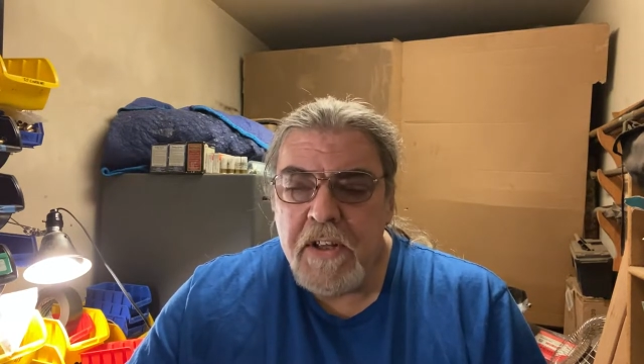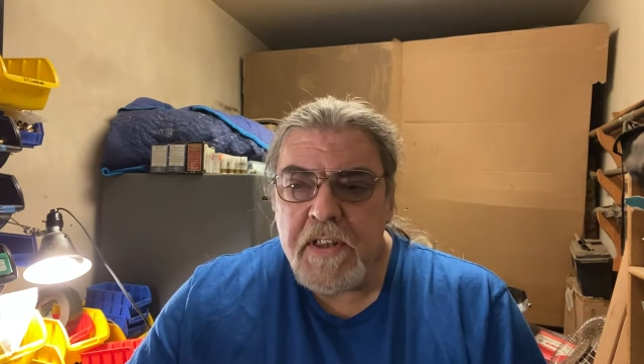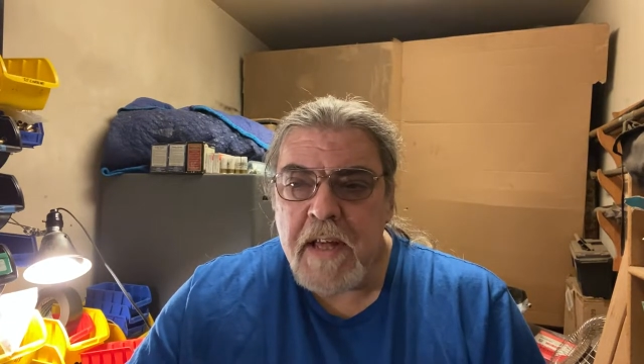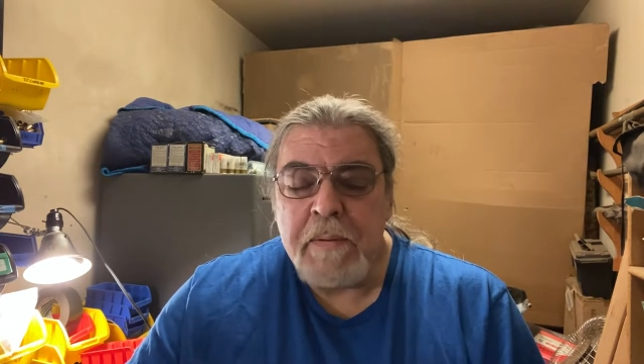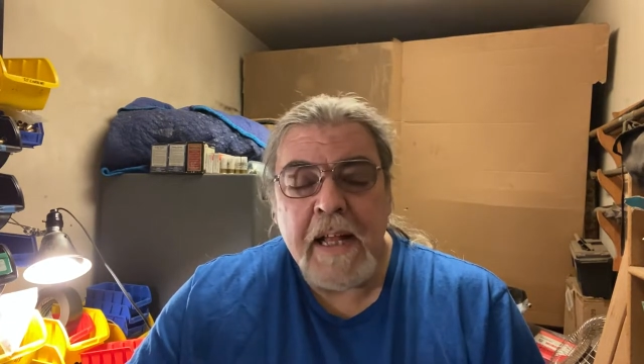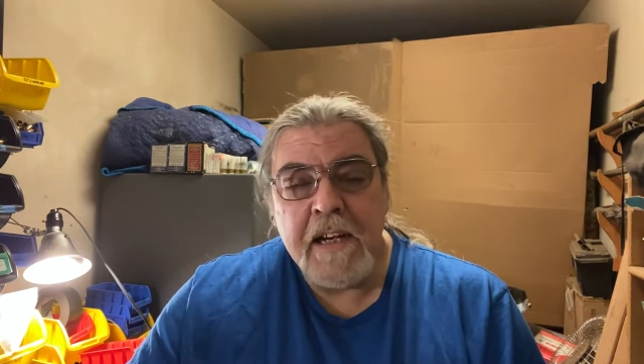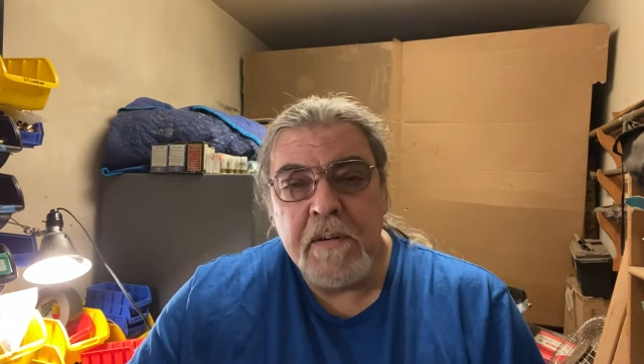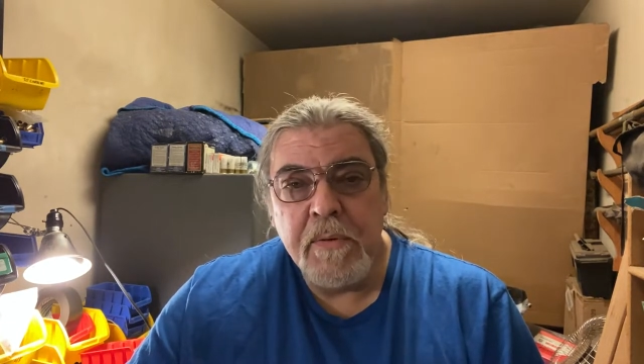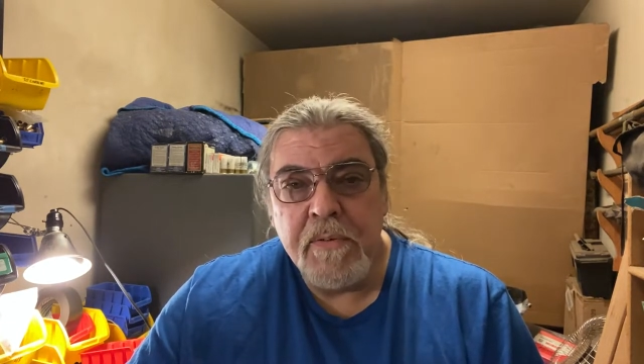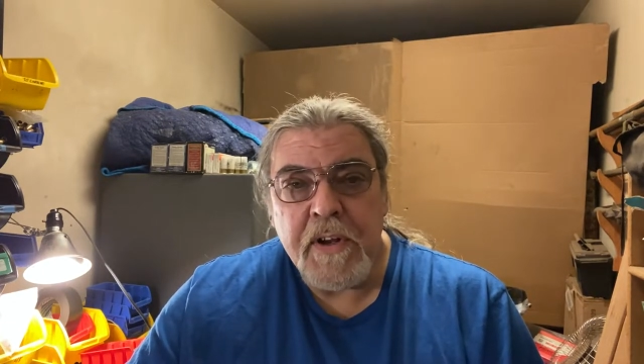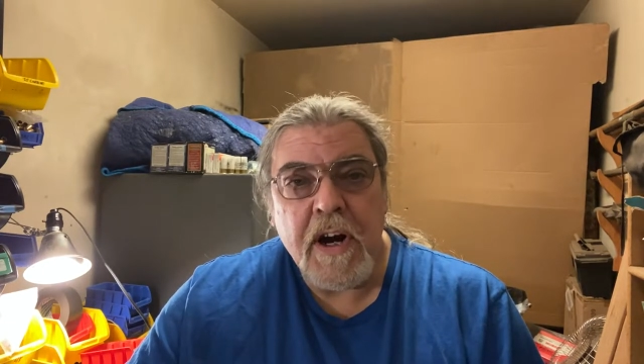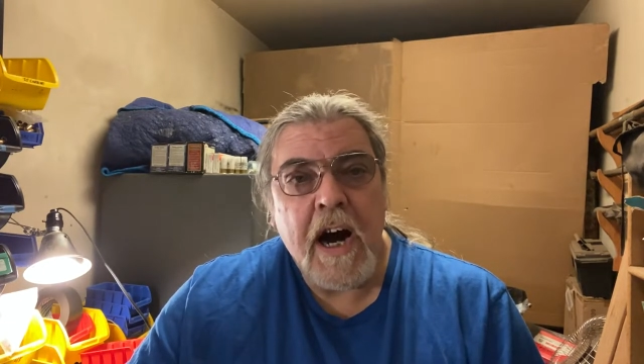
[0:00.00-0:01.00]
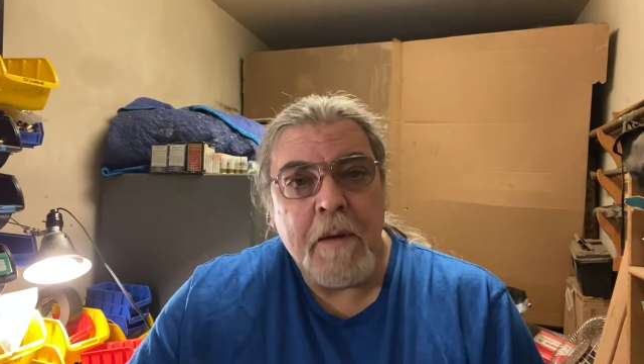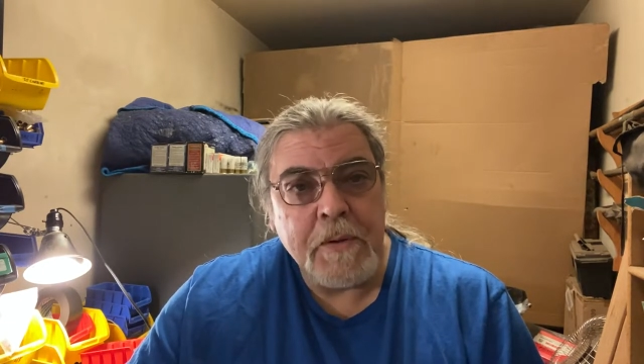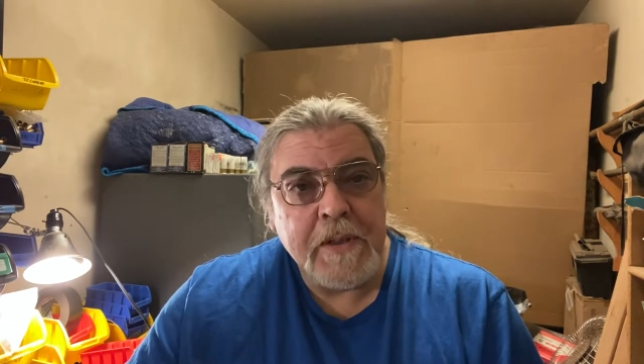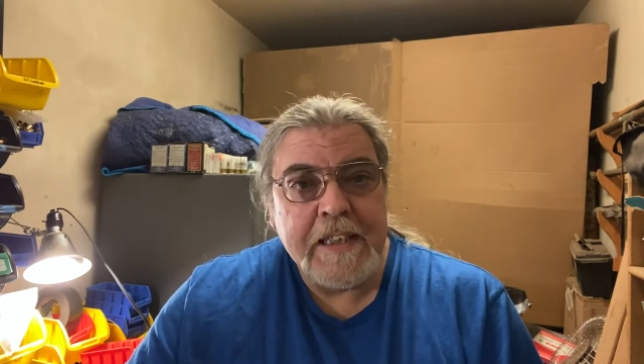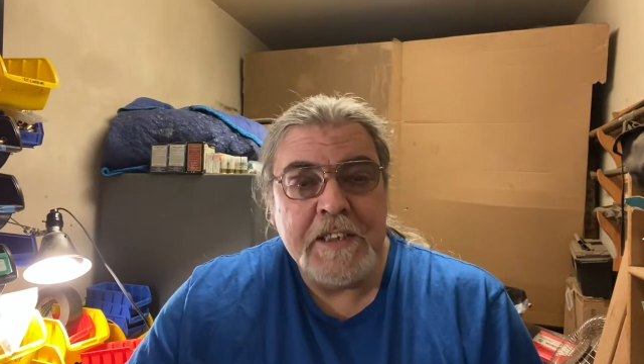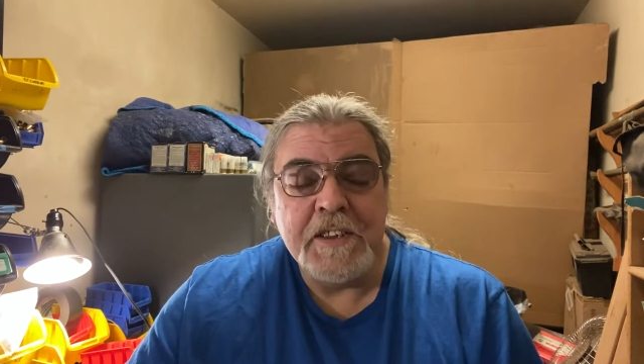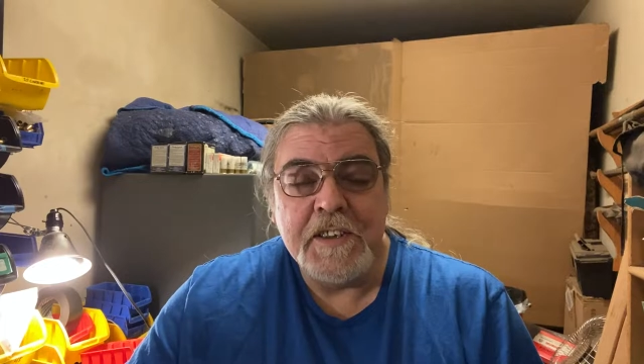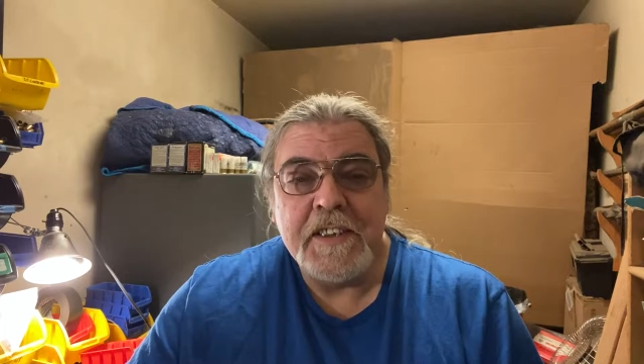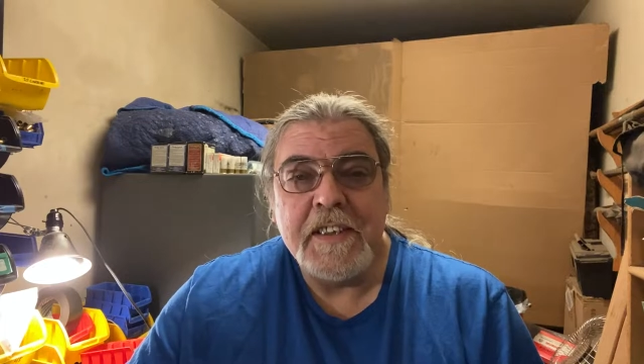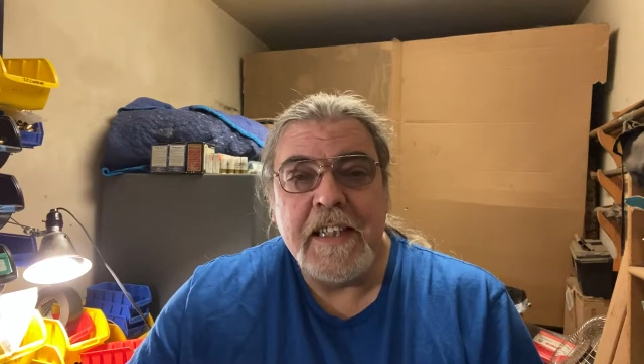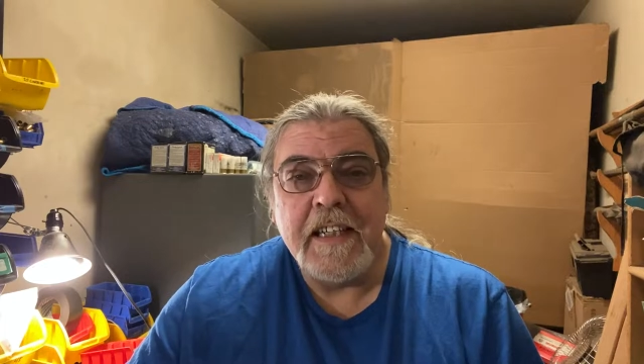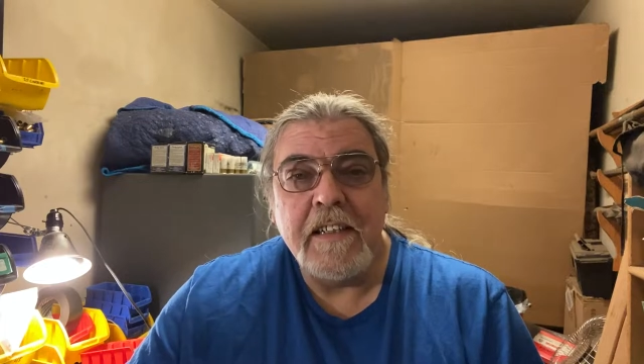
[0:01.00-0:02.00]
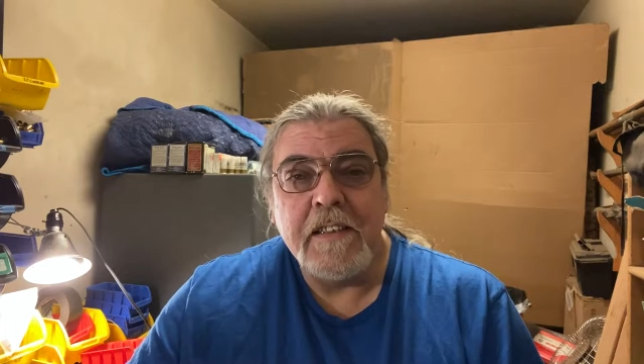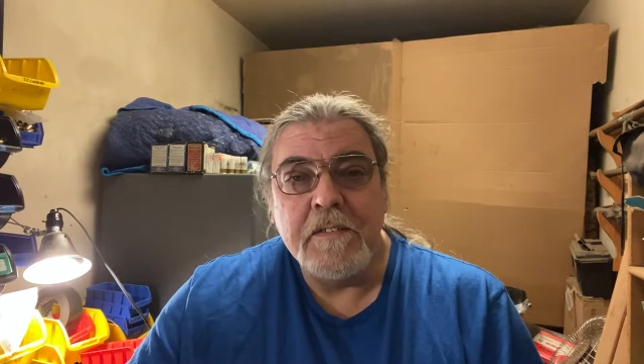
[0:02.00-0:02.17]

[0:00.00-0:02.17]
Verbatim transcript: they plan to move their operations there,